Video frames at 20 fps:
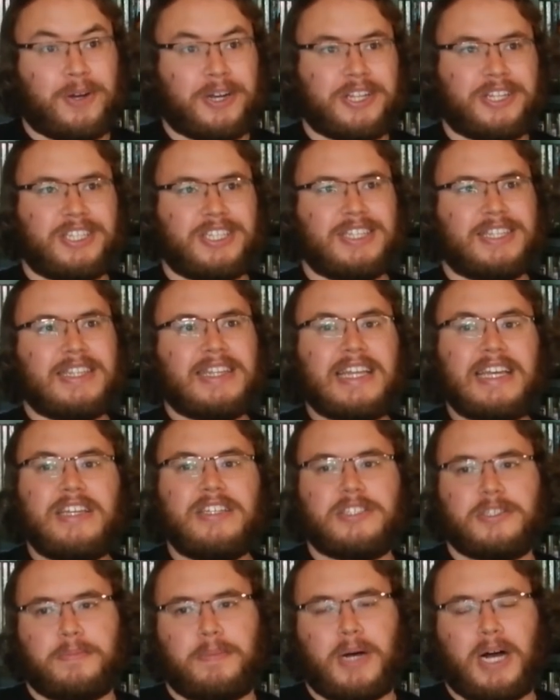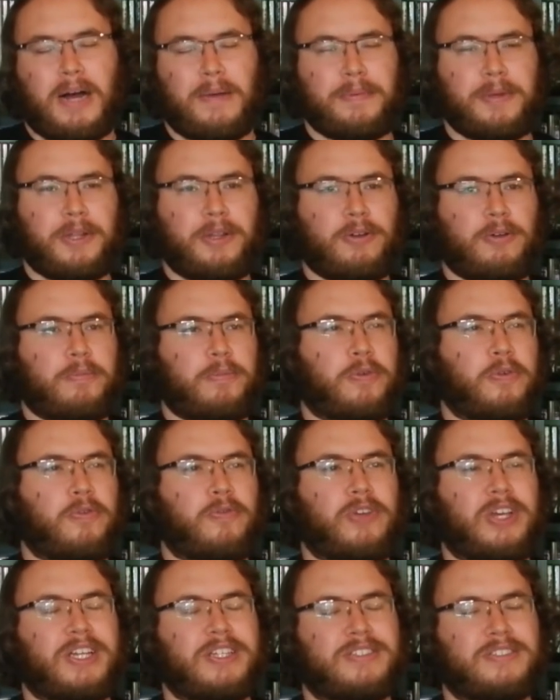It's one of the least popular
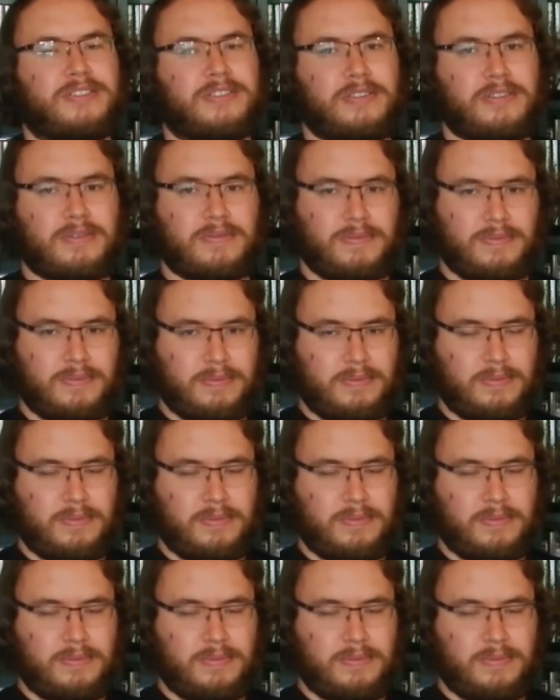movies